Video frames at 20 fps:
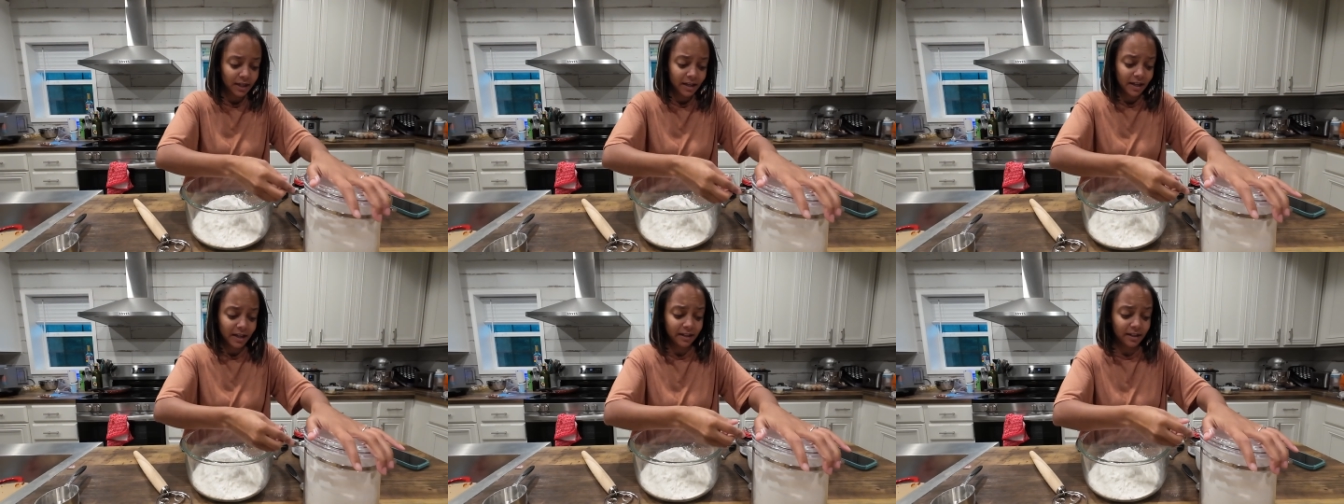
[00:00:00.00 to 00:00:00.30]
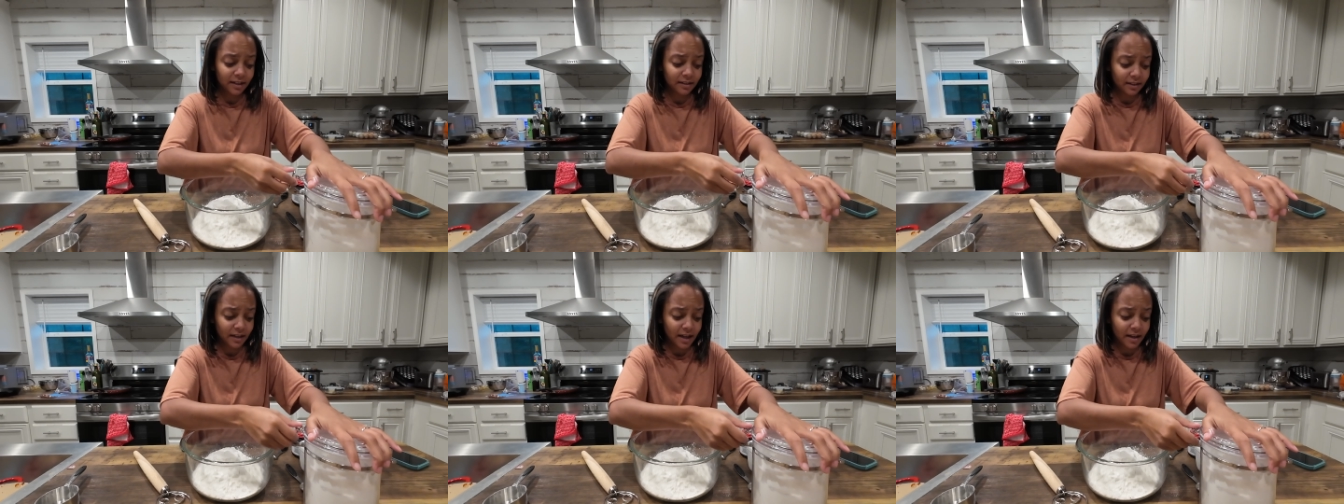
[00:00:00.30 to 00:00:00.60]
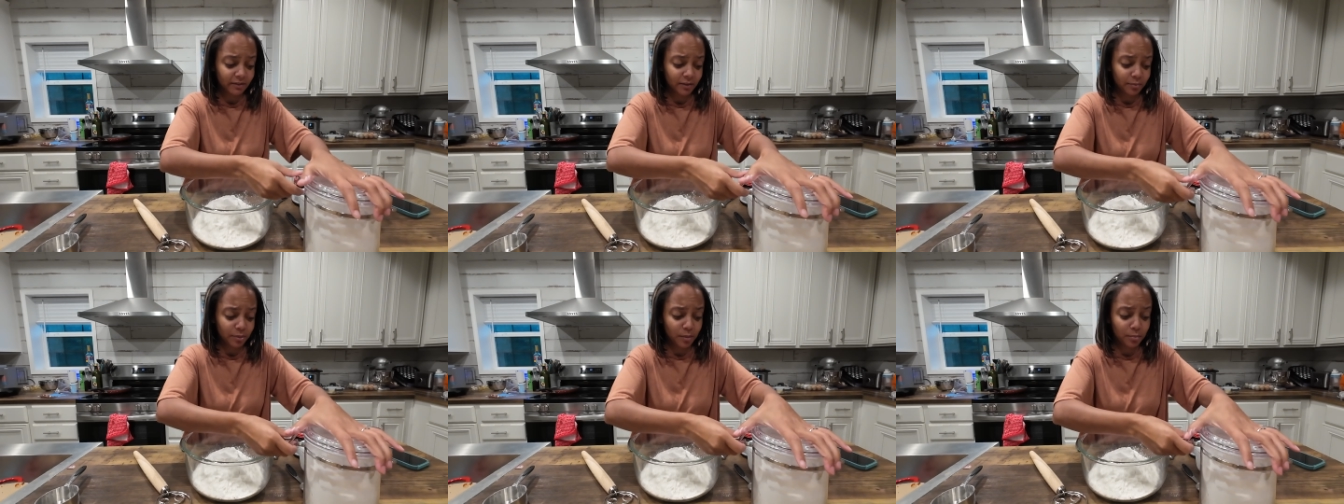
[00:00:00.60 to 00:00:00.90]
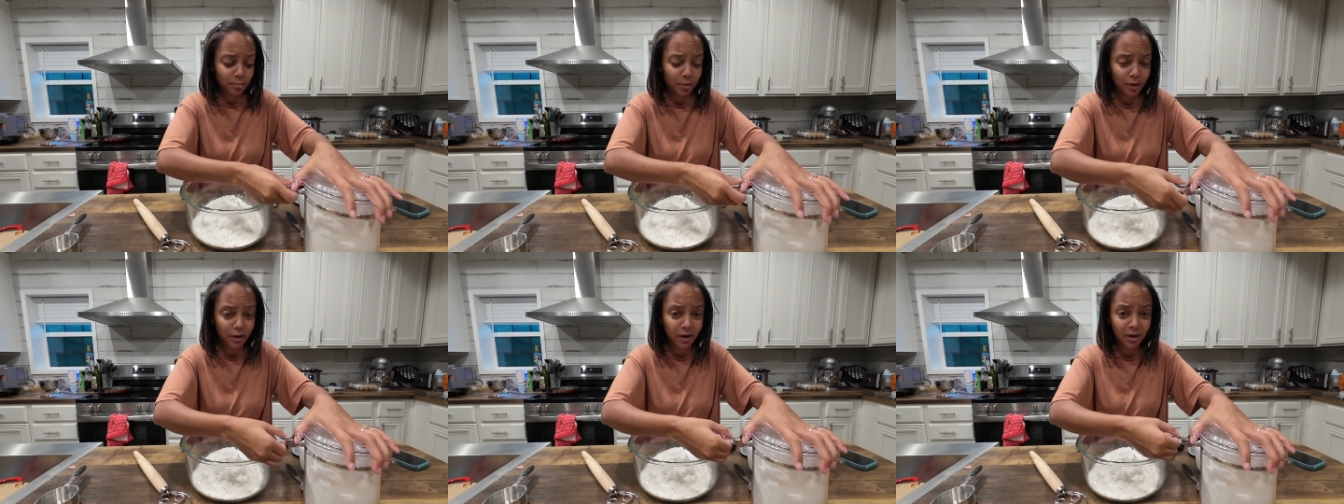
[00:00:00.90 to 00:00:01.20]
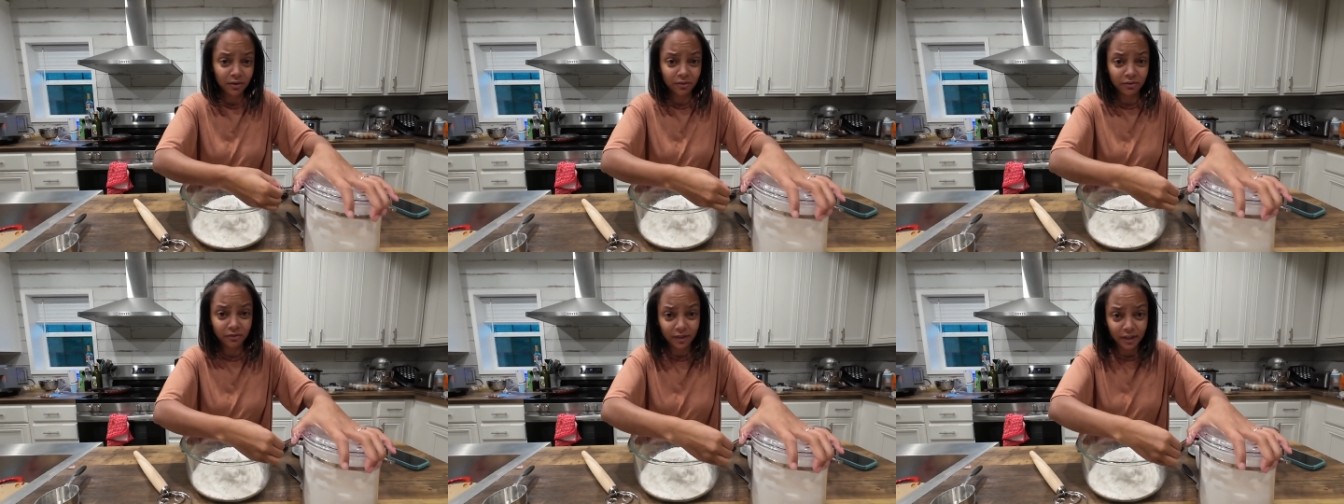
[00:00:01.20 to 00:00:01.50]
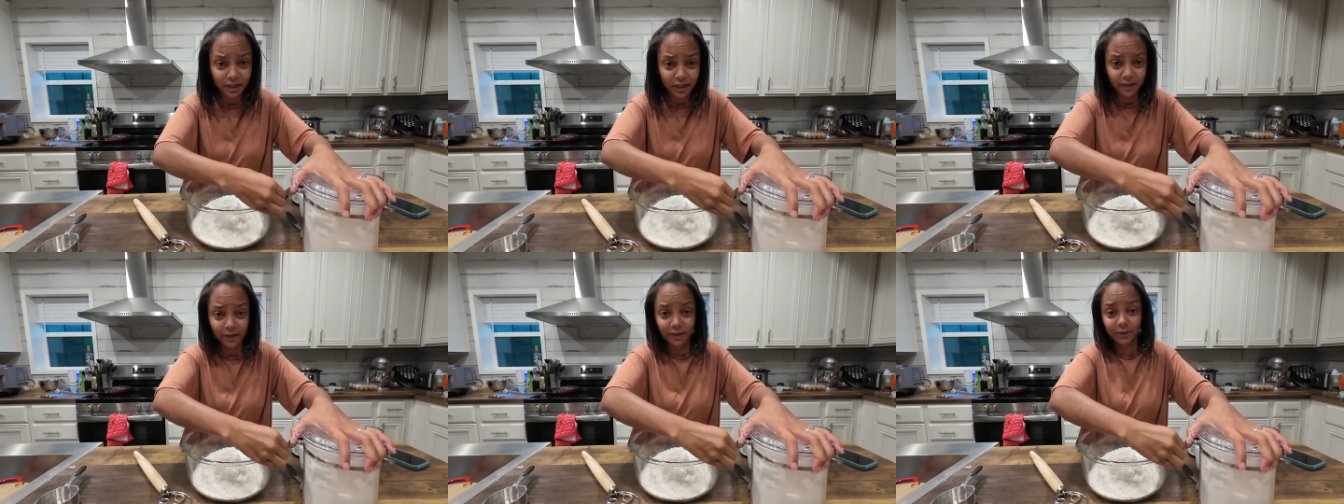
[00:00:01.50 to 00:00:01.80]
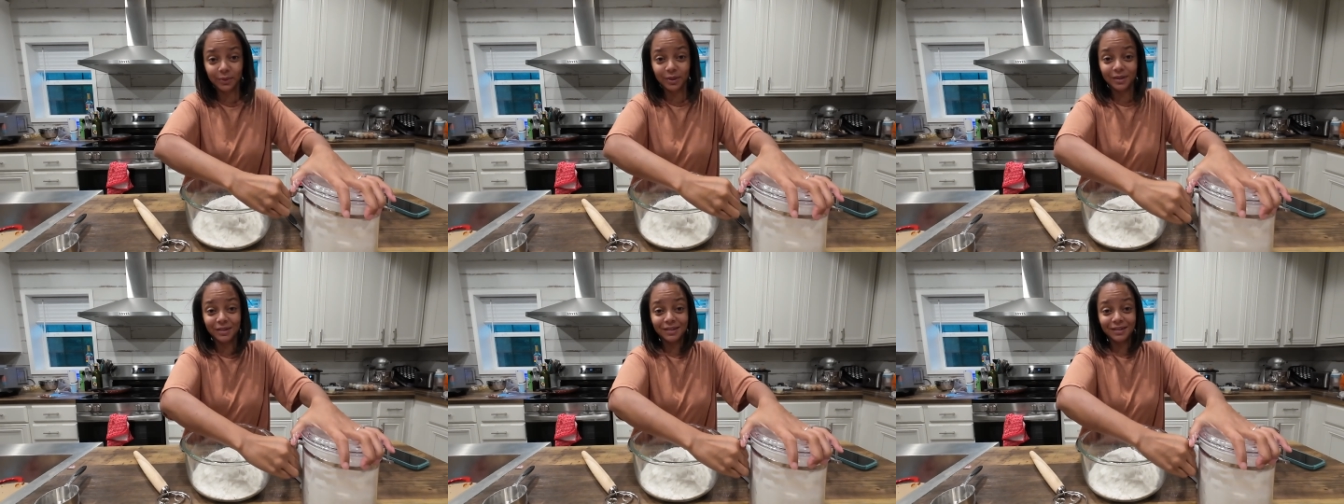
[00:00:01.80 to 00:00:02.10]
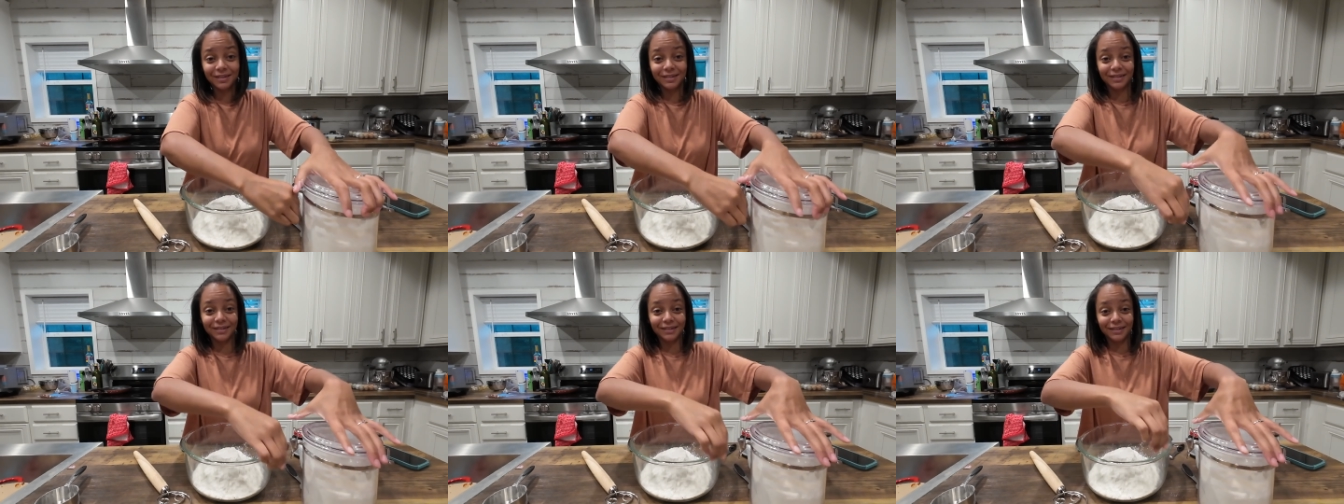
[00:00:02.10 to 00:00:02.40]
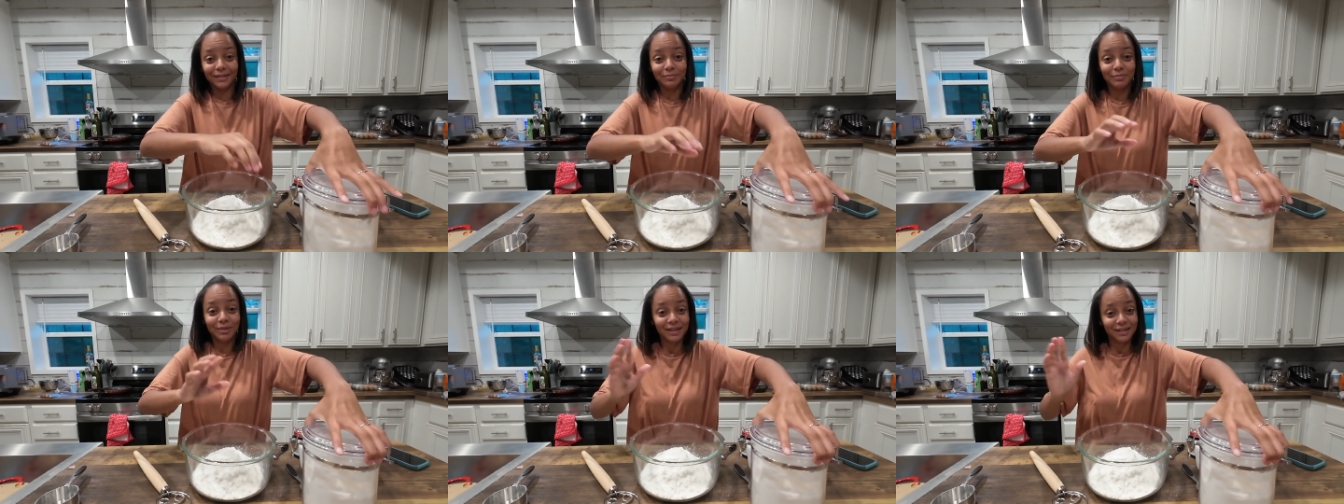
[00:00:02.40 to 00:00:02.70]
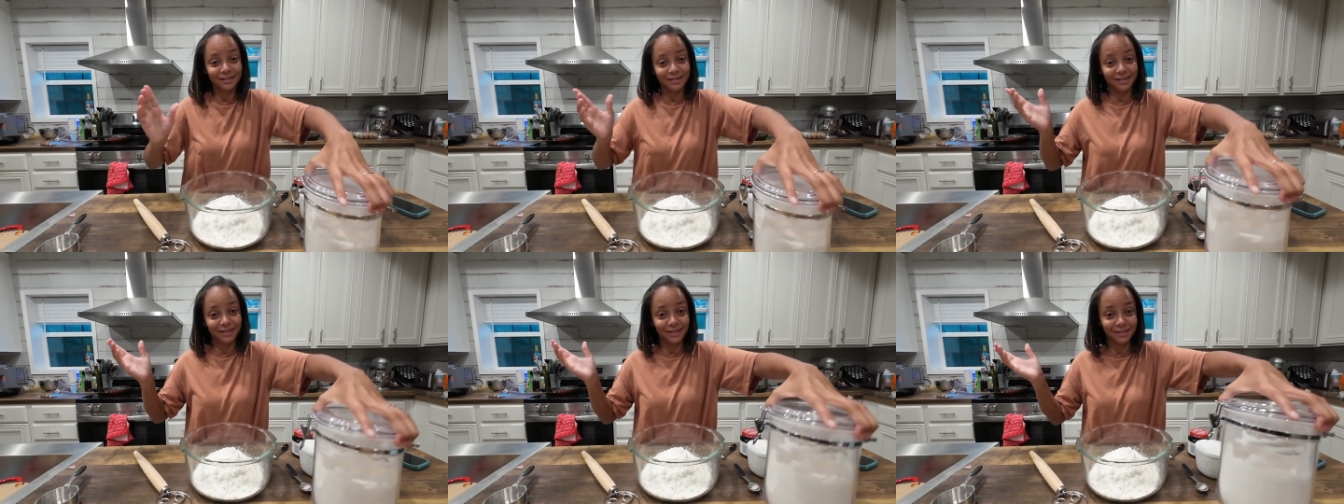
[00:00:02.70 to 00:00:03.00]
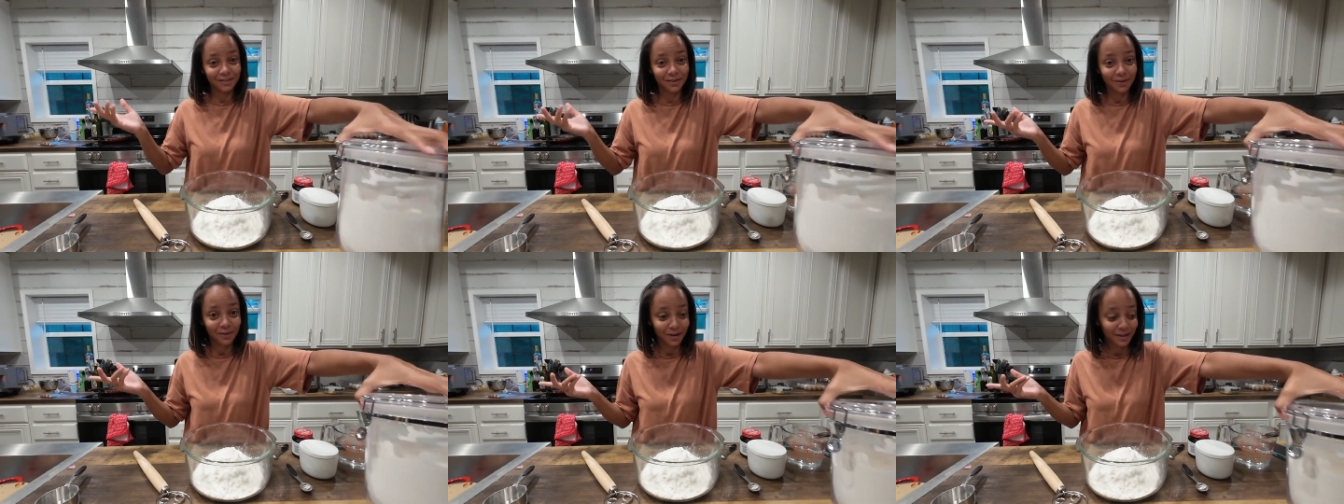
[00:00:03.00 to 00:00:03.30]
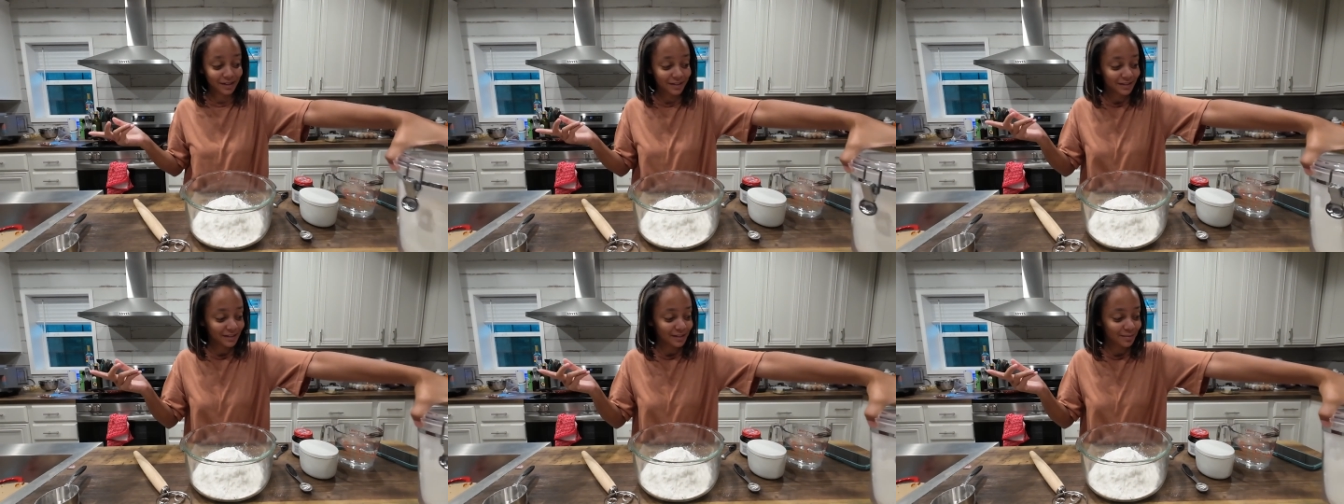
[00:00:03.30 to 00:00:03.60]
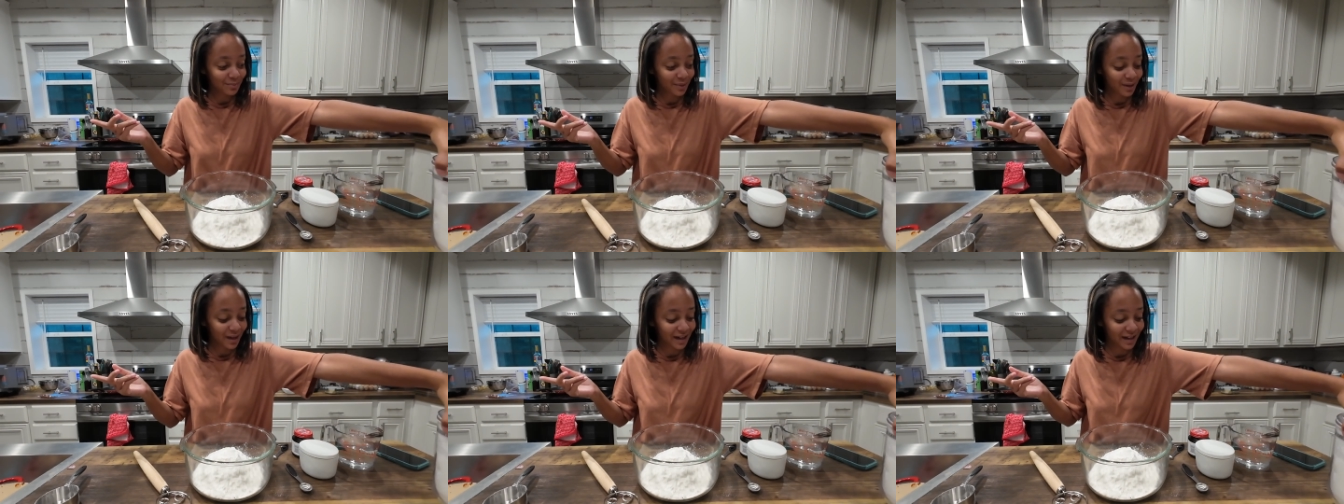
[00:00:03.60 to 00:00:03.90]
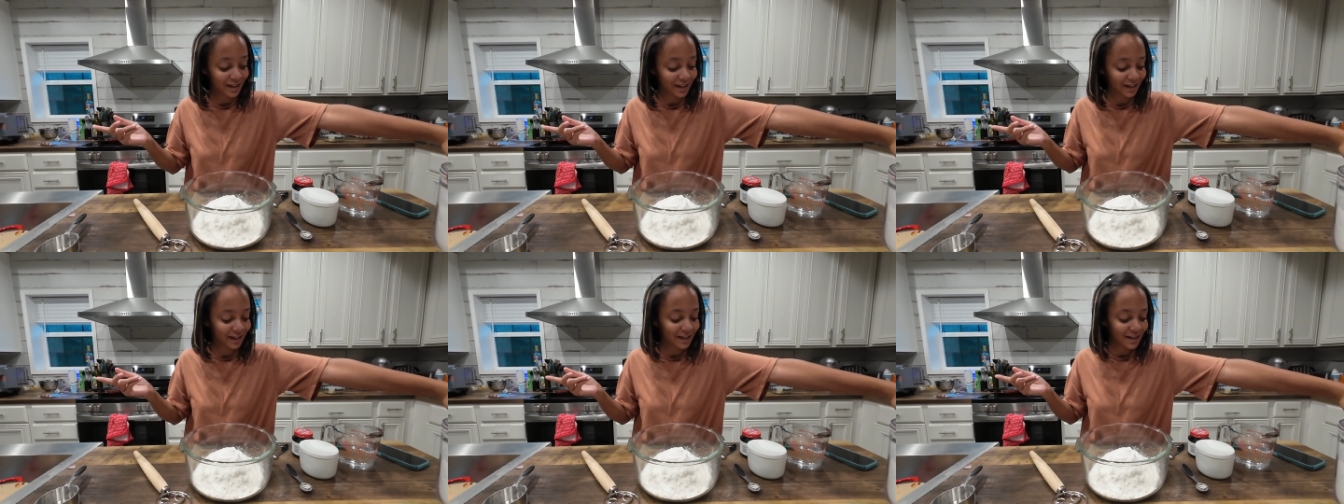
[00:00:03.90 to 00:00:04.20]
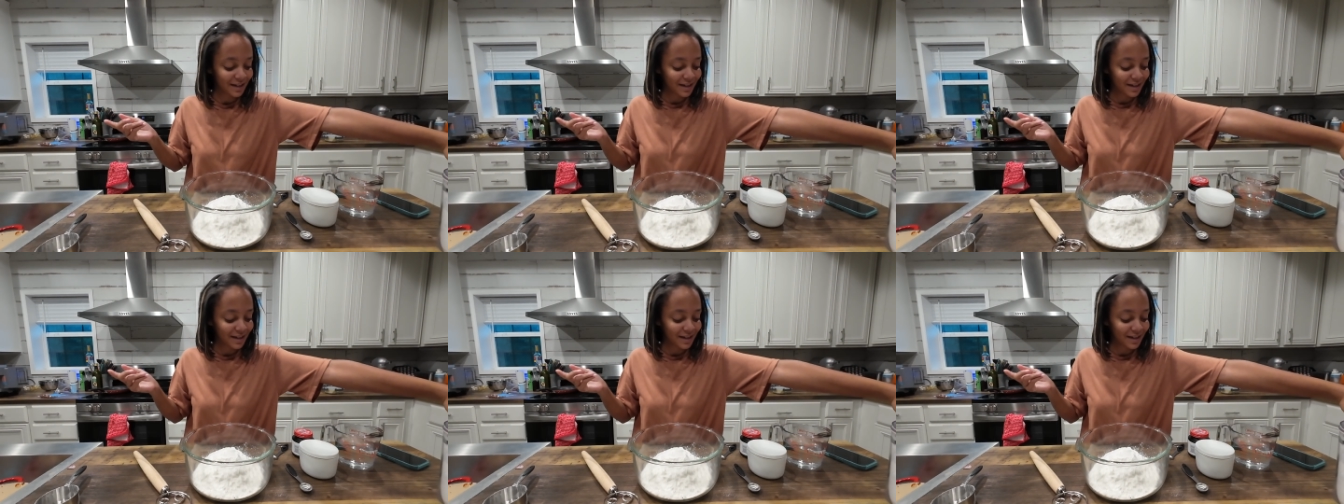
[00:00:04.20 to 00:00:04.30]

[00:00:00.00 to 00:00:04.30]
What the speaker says: It doesn't have to be perfect, which is good because it is an artisan bread.